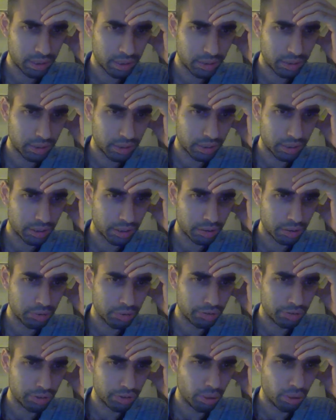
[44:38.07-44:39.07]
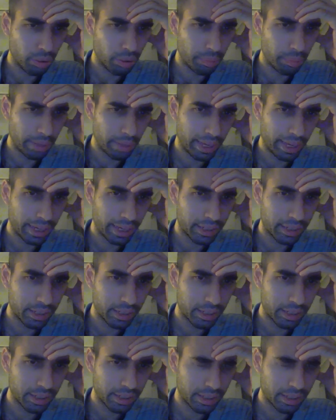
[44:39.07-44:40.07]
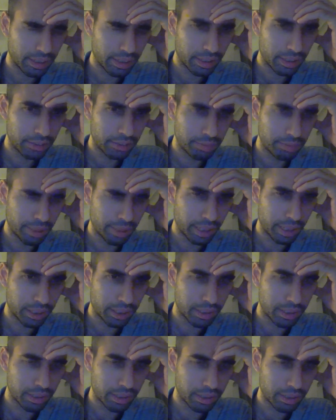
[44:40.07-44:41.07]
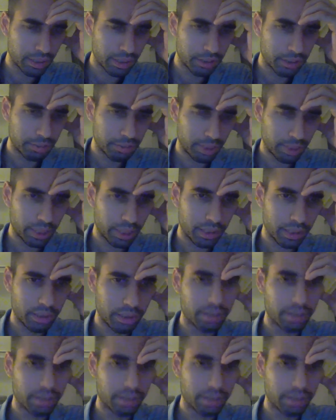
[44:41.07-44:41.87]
Is that too slow a plan? Let's play it. Let's play it.